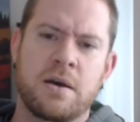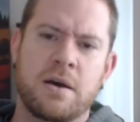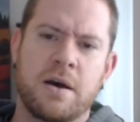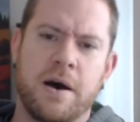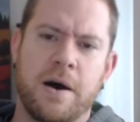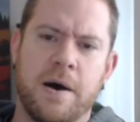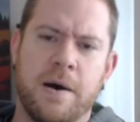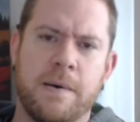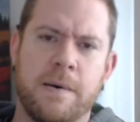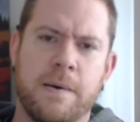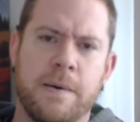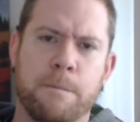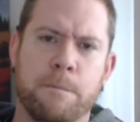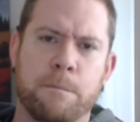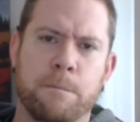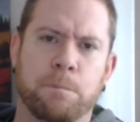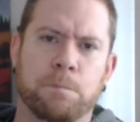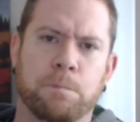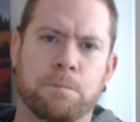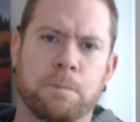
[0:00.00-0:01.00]

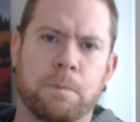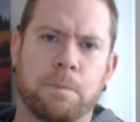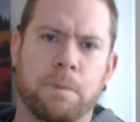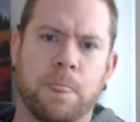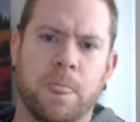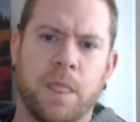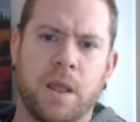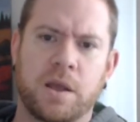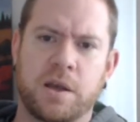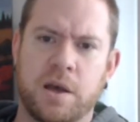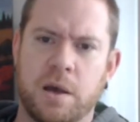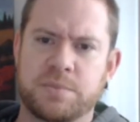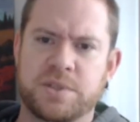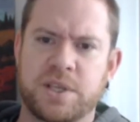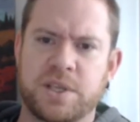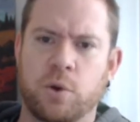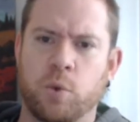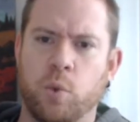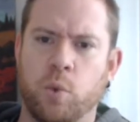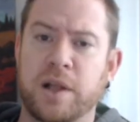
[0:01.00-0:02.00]
Comes
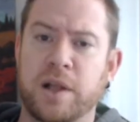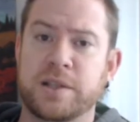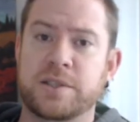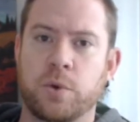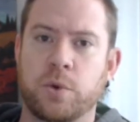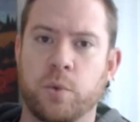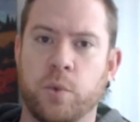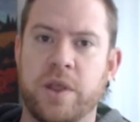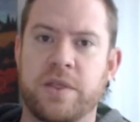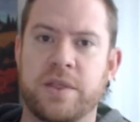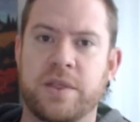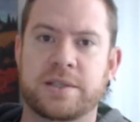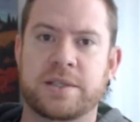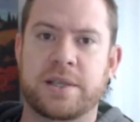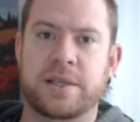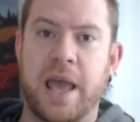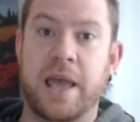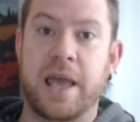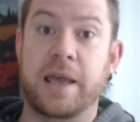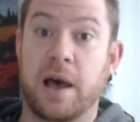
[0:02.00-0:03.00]
in and wants to win
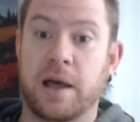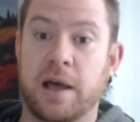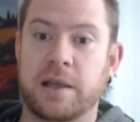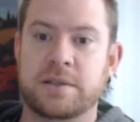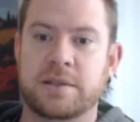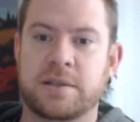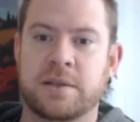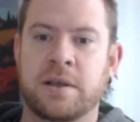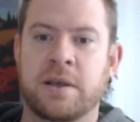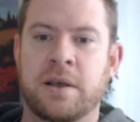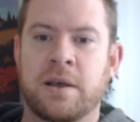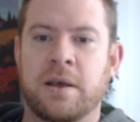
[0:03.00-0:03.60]
this egg hunt.